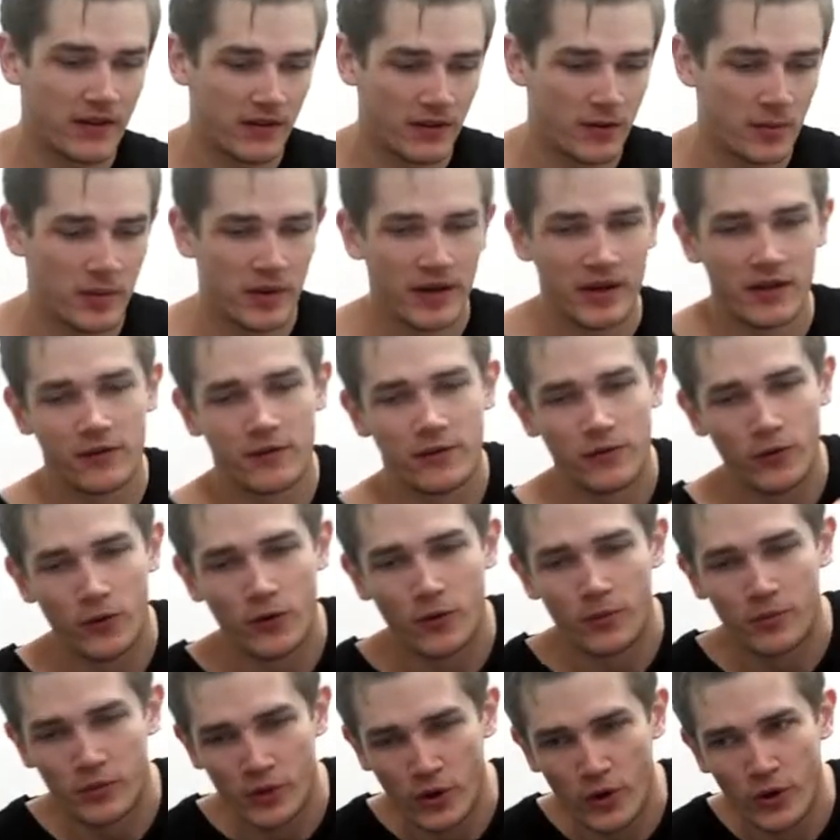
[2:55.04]
that the
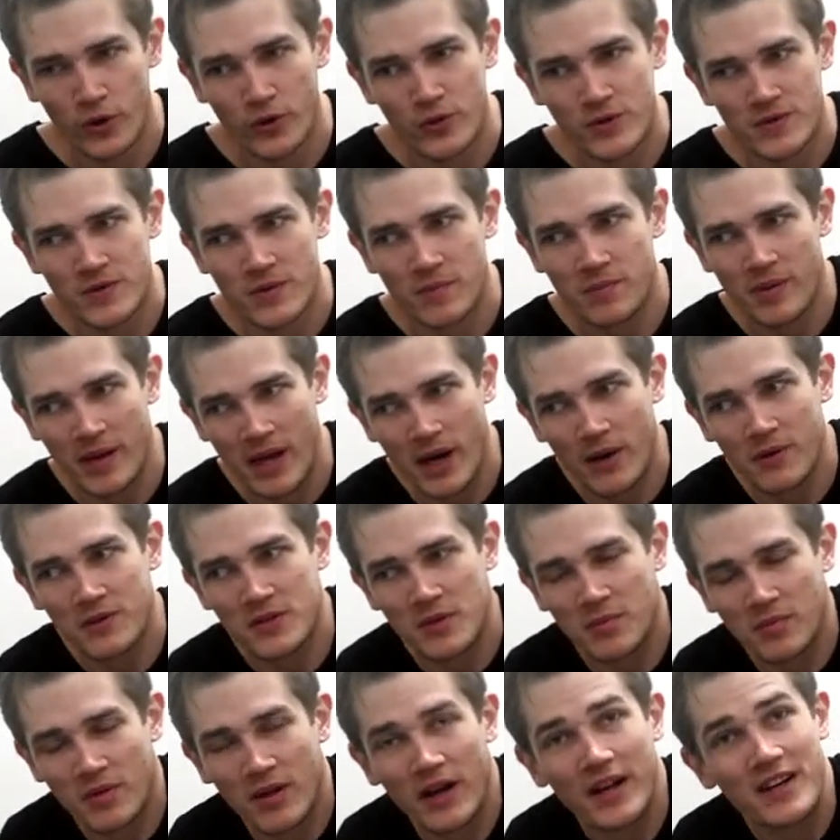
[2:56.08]
PS4 Pro's power
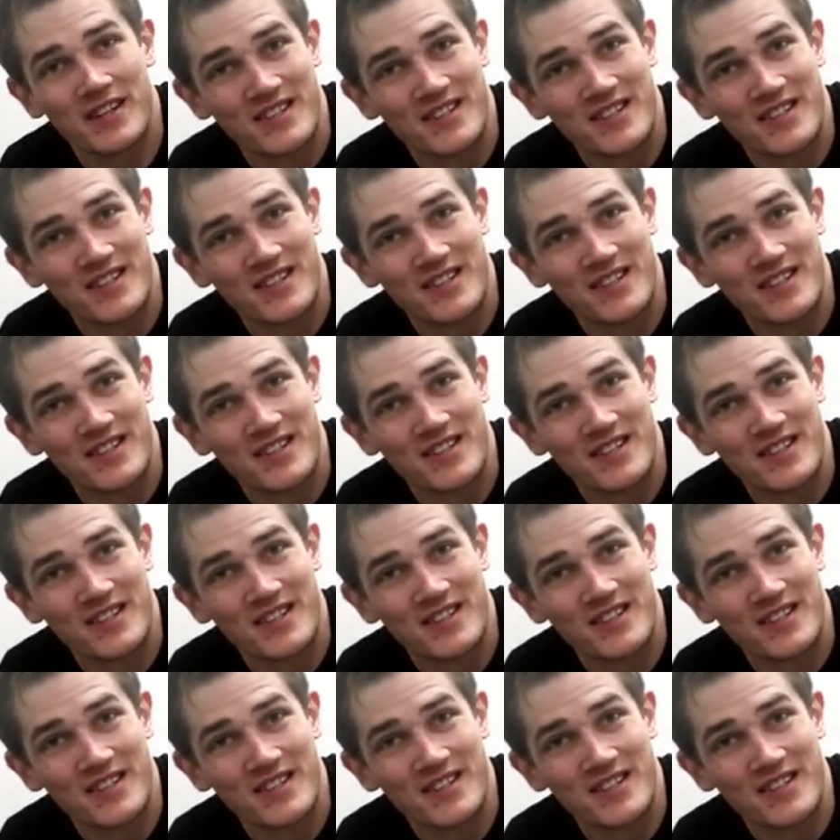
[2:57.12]
supply